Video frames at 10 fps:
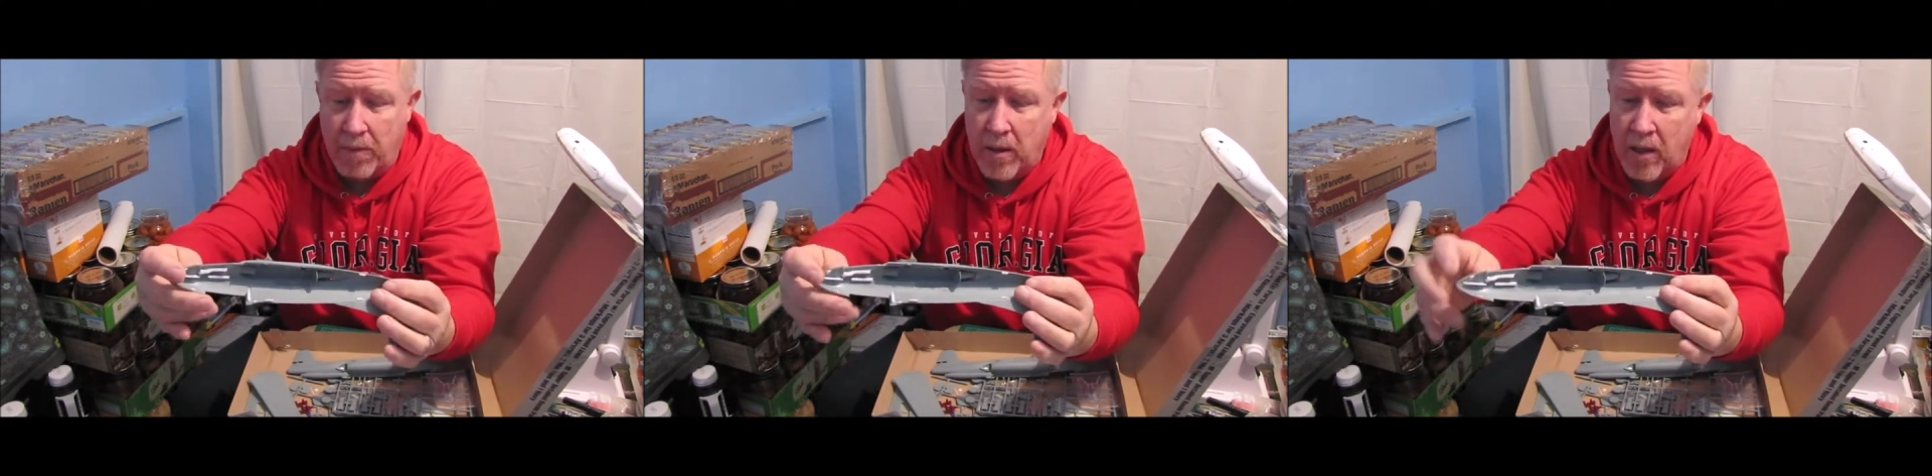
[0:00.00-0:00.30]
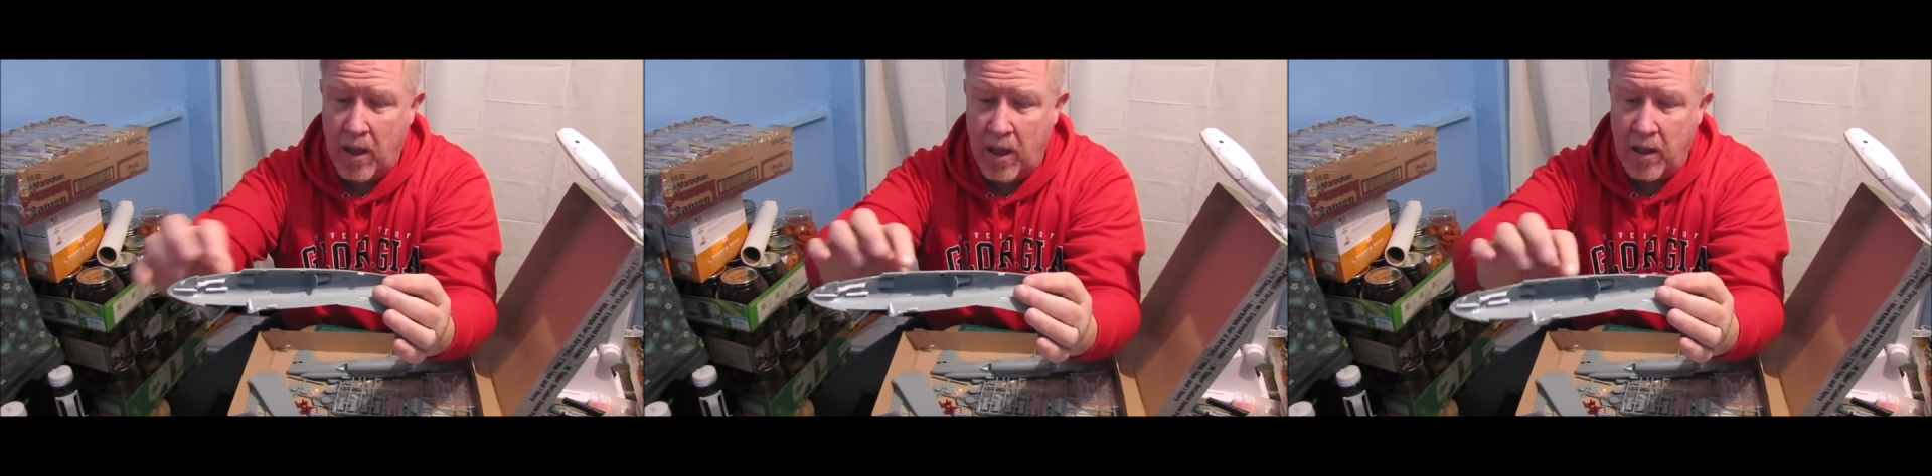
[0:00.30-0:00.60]

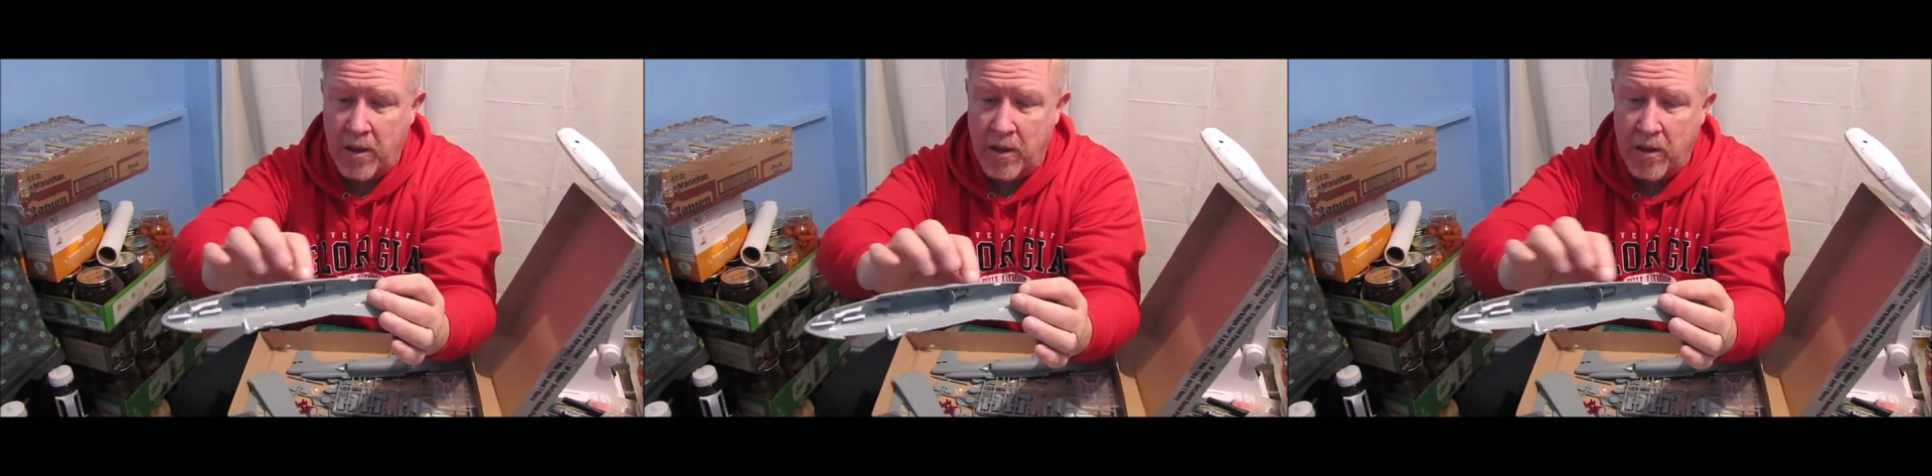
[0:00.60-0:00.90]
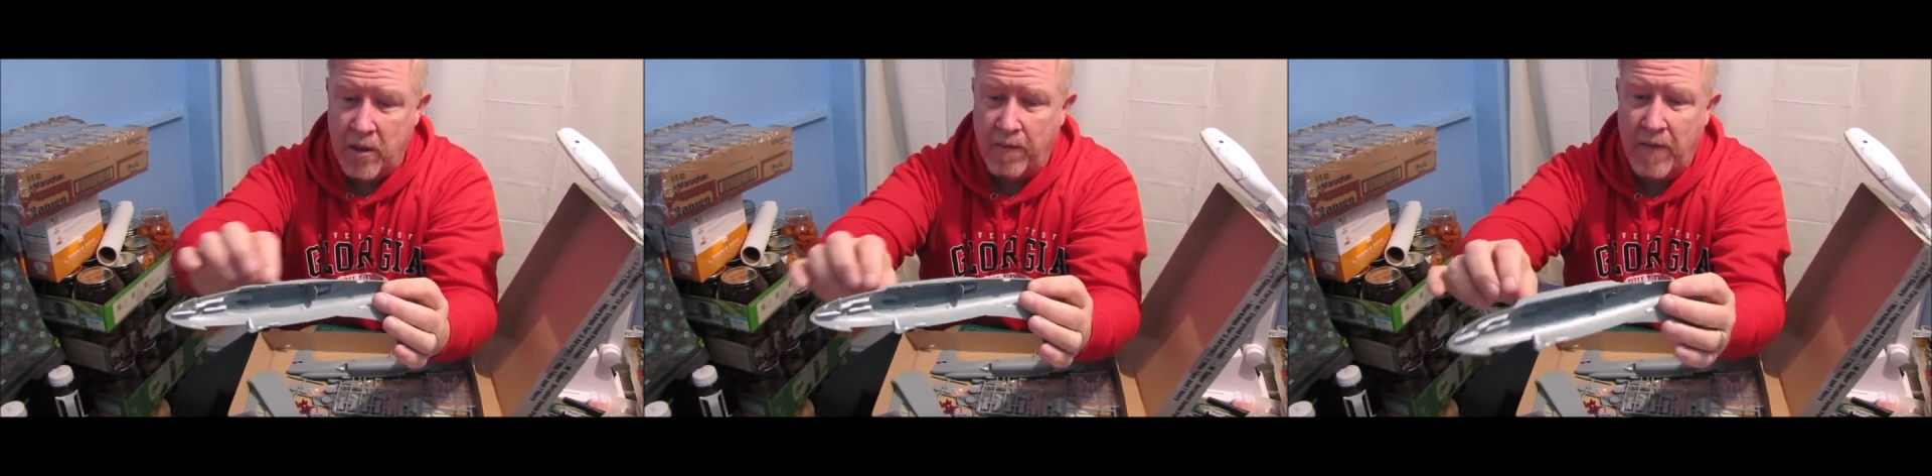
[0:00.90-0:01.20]
Uh, the,
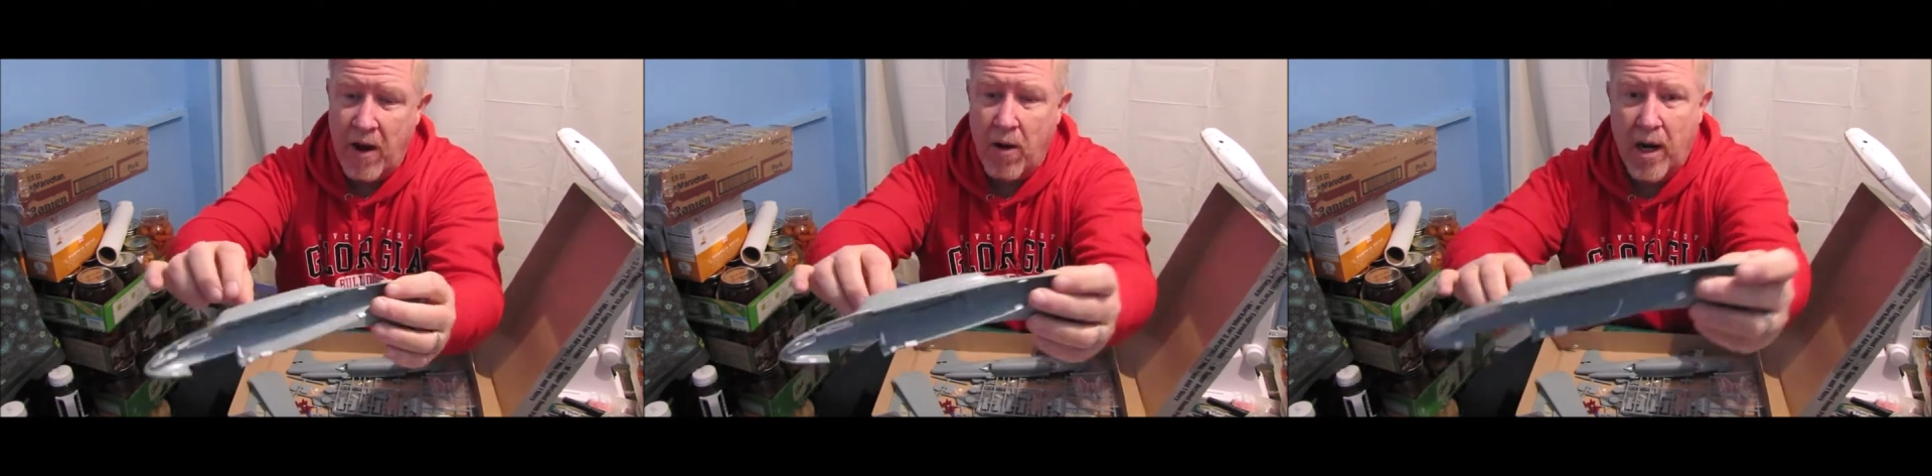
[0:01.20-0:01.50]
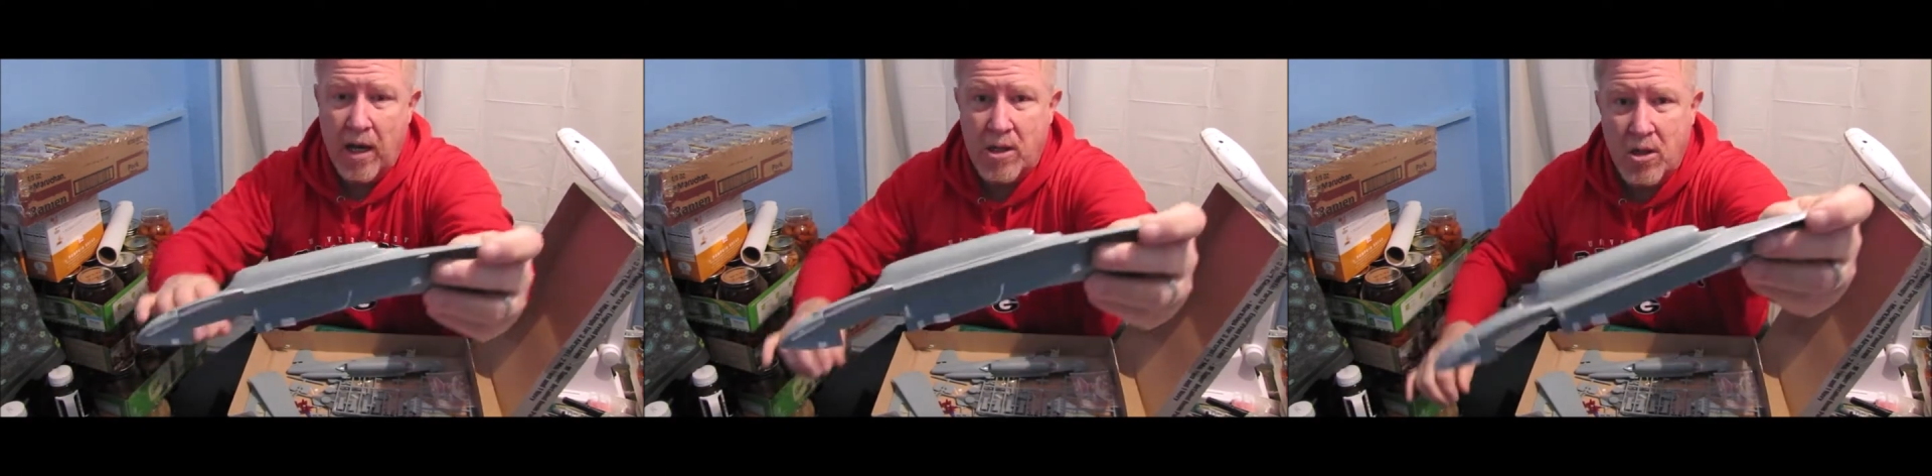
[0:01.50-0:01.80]
the fairing,
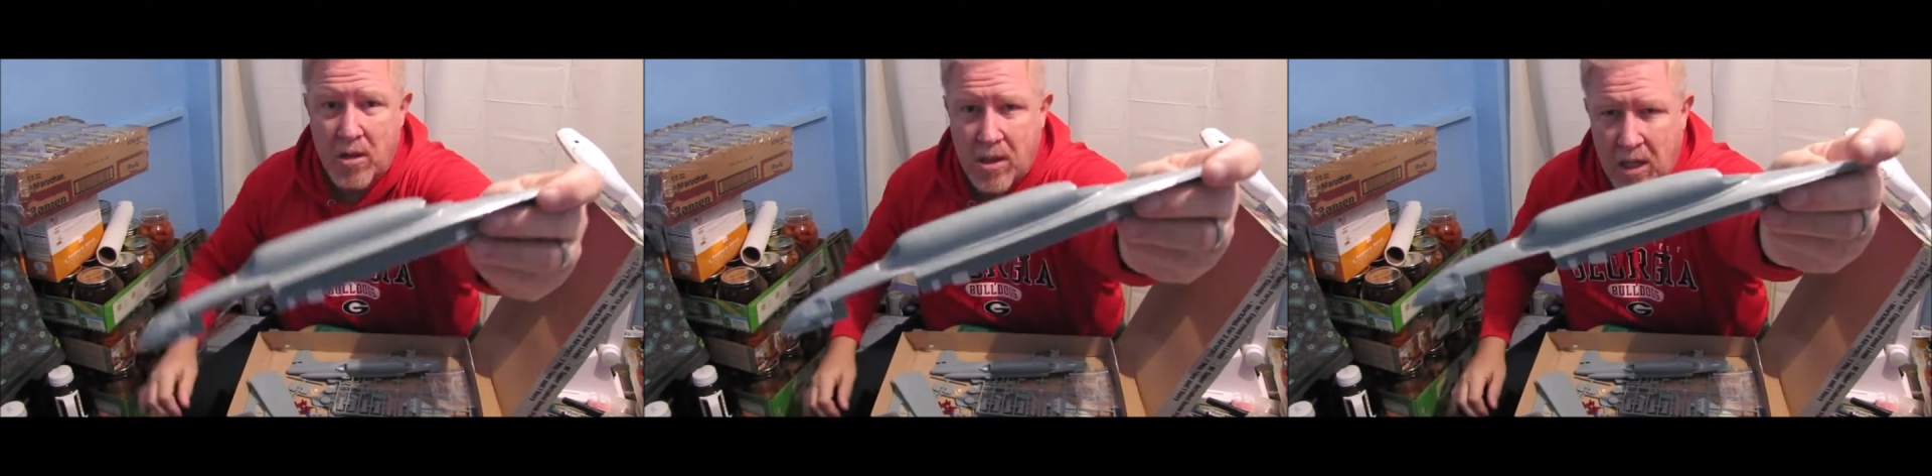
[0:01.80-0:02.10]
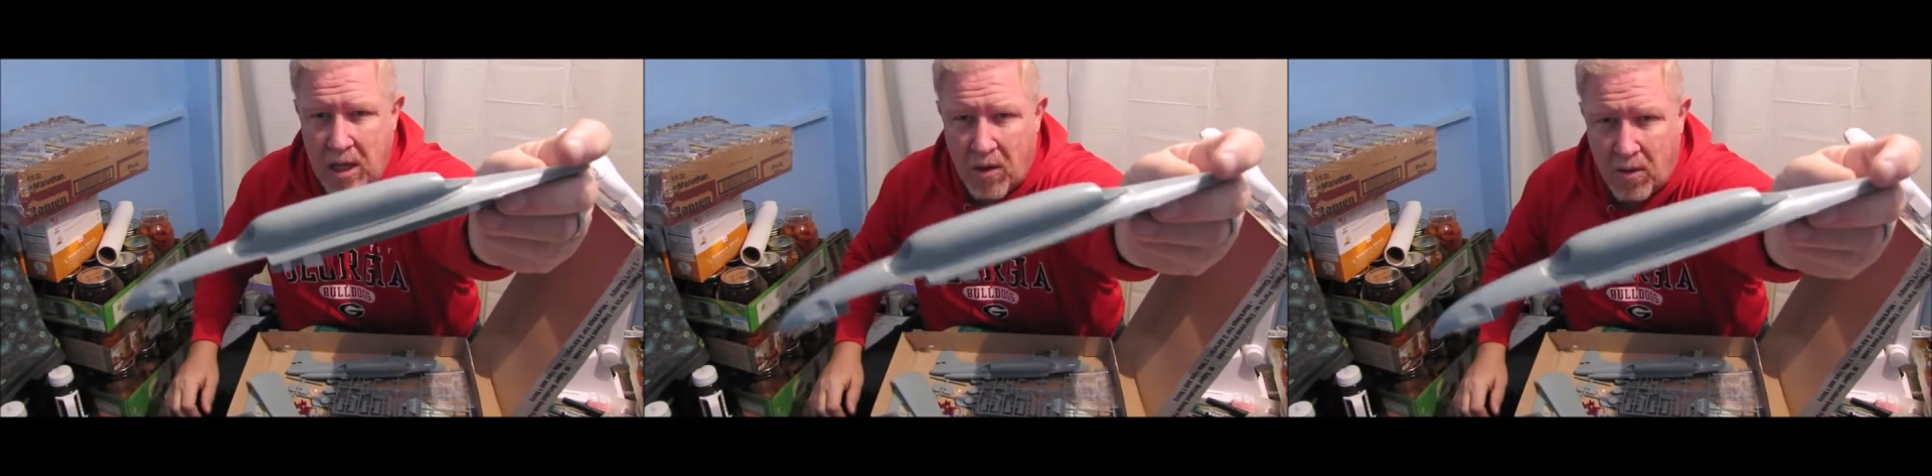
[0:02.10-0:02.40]
that you can see
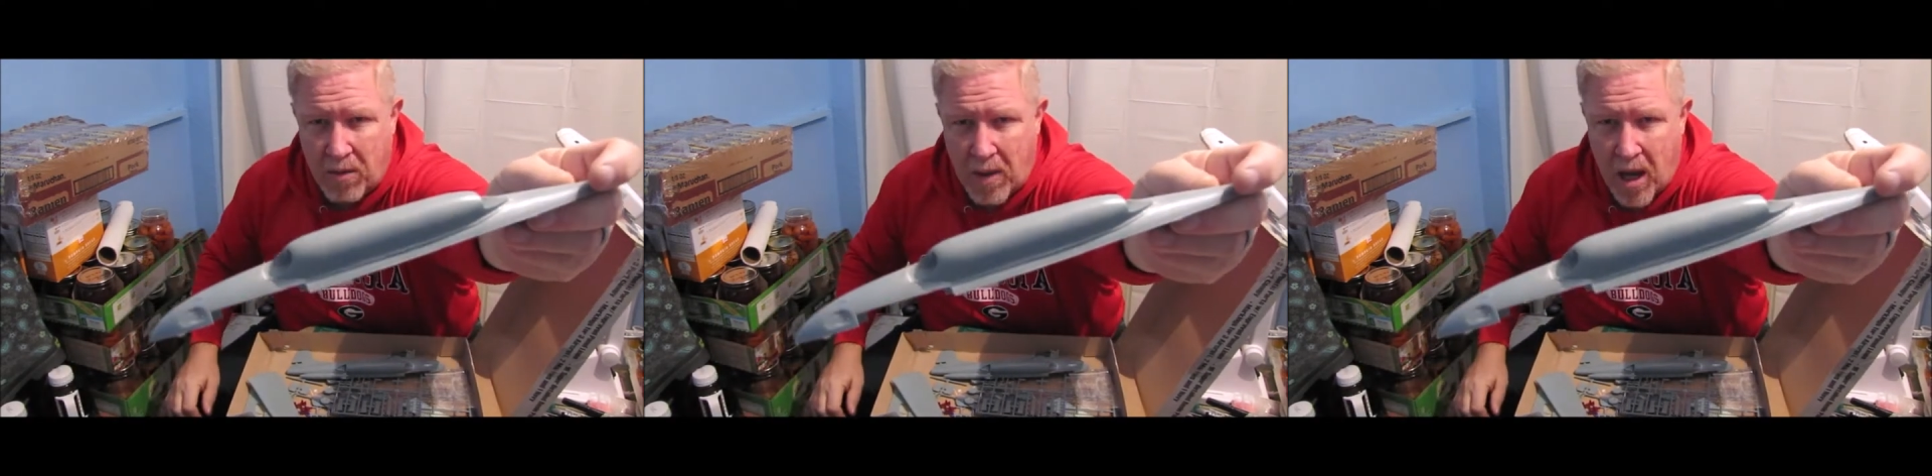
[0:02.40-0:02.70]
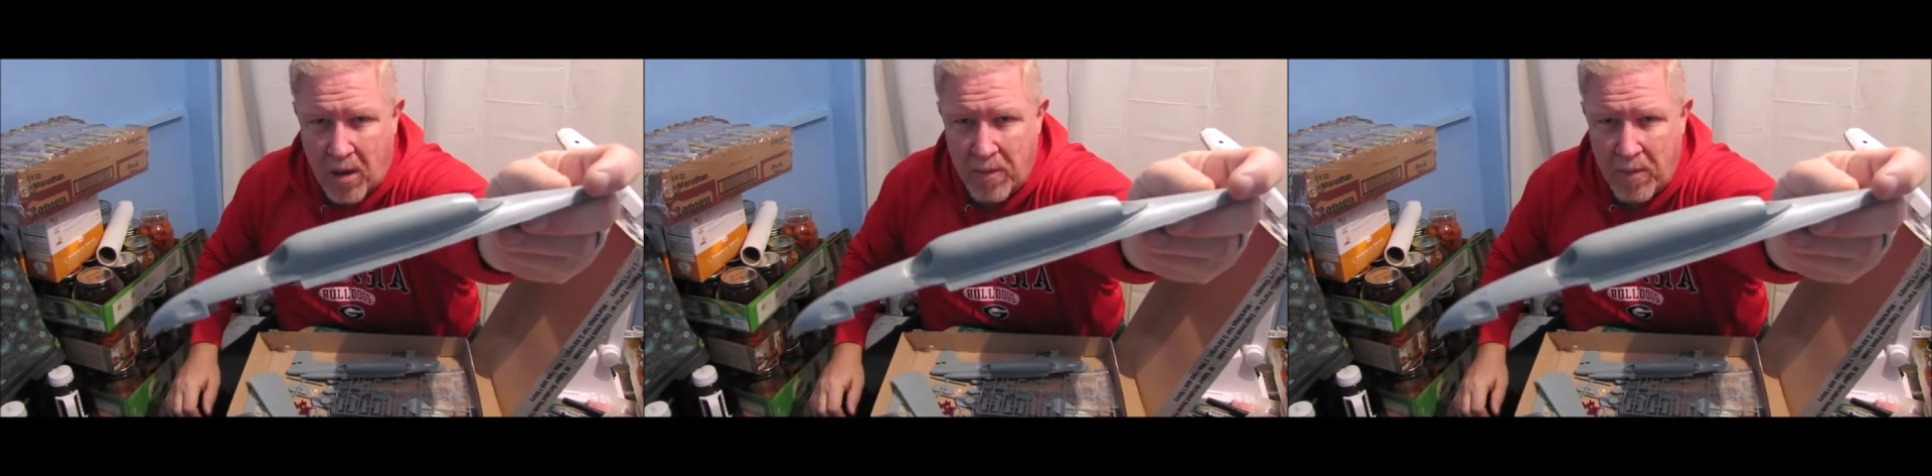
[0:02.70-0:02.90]
here on the bottom,